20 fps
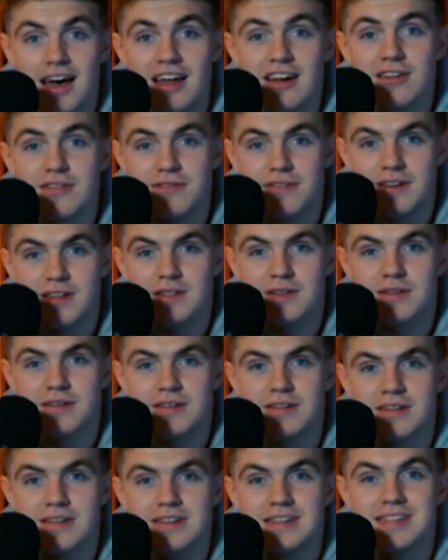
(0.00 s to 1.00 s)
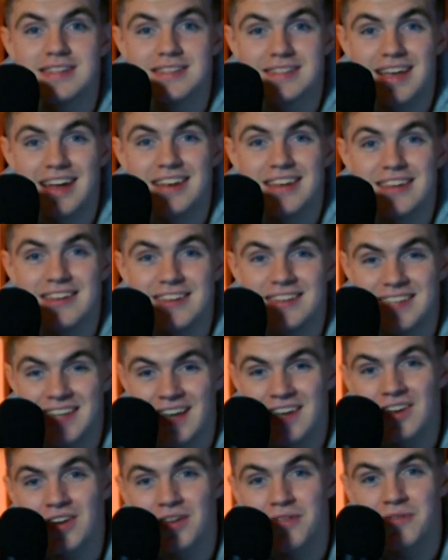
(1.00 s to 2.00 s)
Adolf Hitler decided to
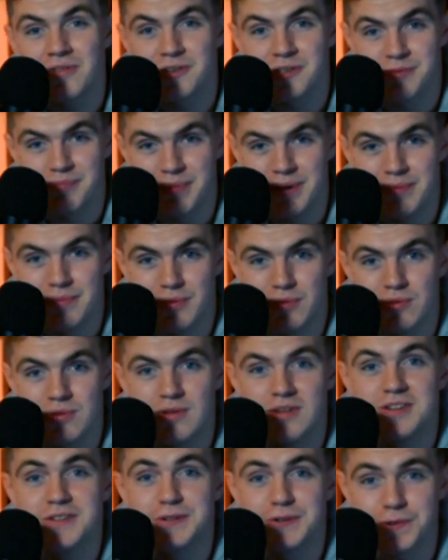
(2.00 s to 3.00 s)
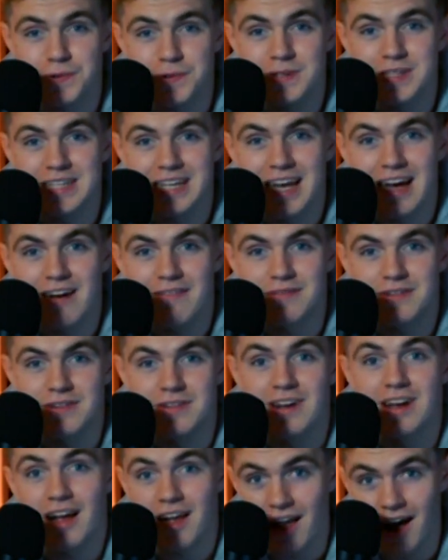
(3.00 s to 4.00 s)
take over his people shortly after
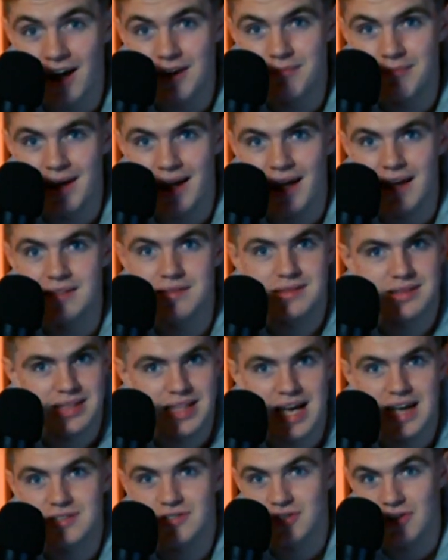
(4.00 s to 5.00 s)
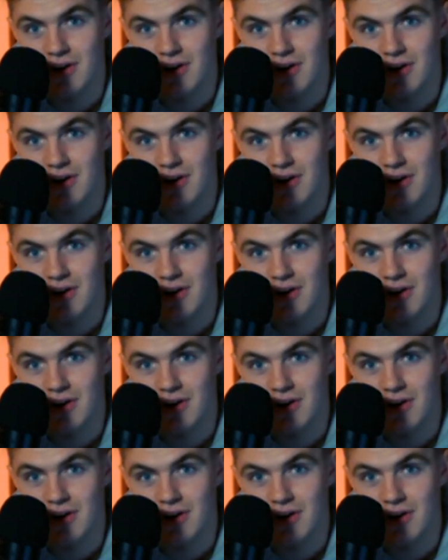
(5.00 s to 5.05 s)
a gun ban /